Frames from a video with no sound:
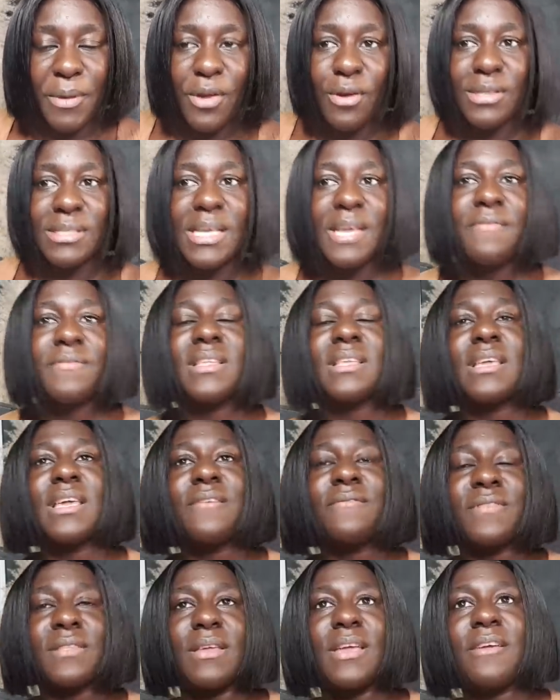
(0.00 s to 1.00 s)
Because
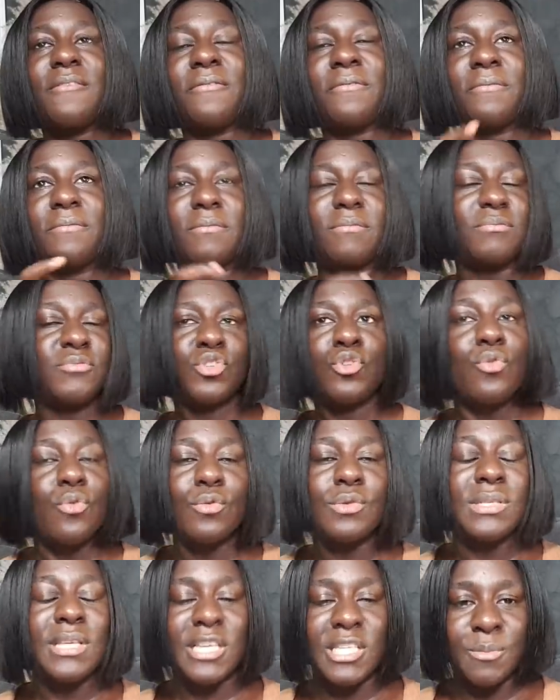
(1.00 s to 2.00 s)
if
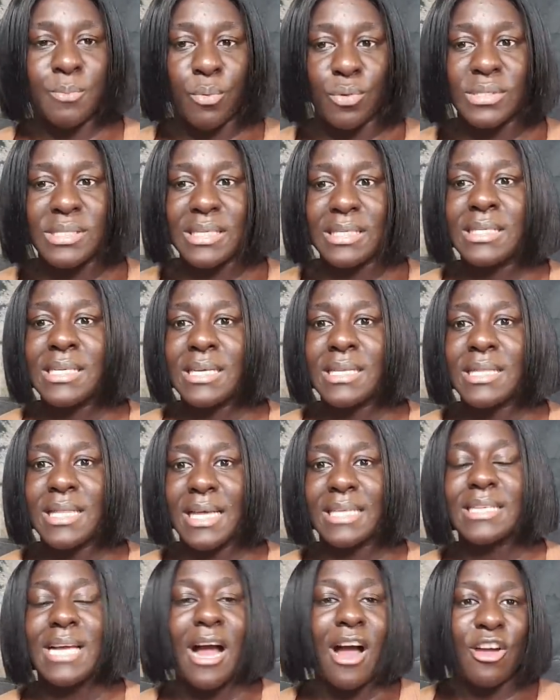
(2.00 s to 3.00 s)
Tools is positing
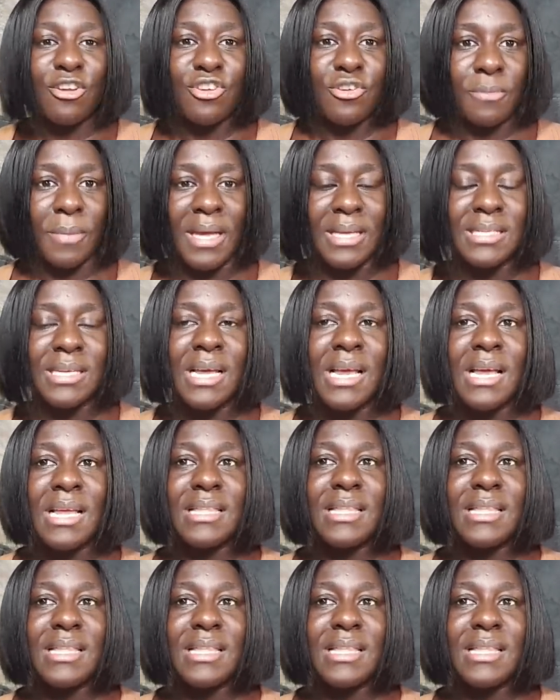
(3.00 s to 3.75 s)
that argument,